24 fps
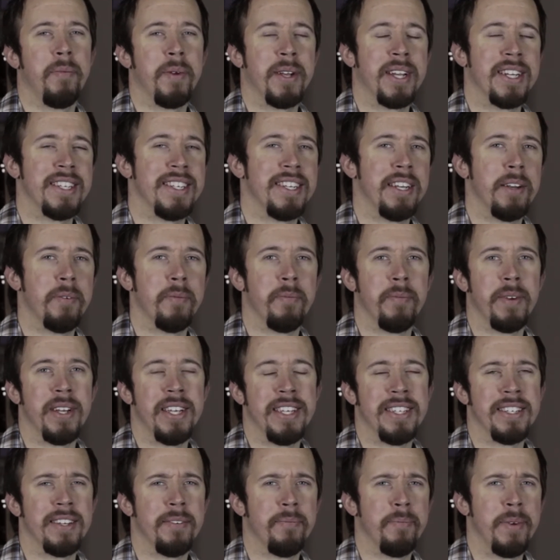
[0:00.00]
because
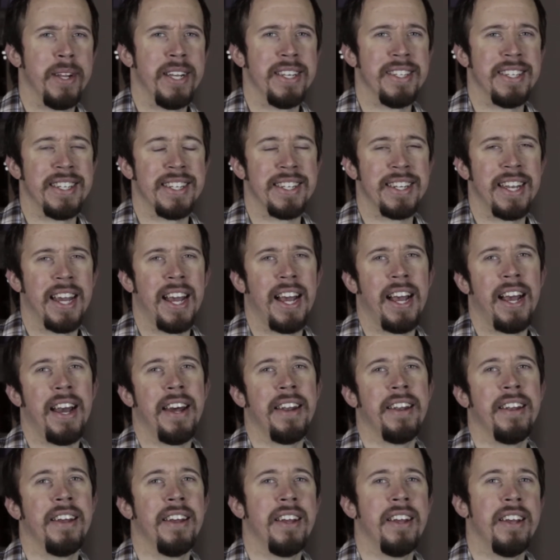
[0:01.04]
He's an amazing
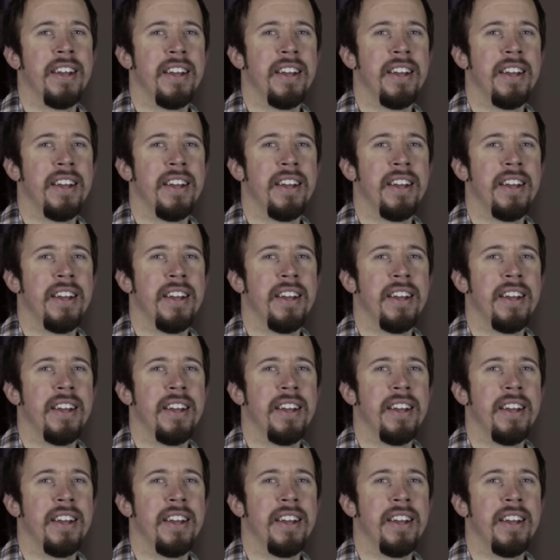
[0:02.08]
God.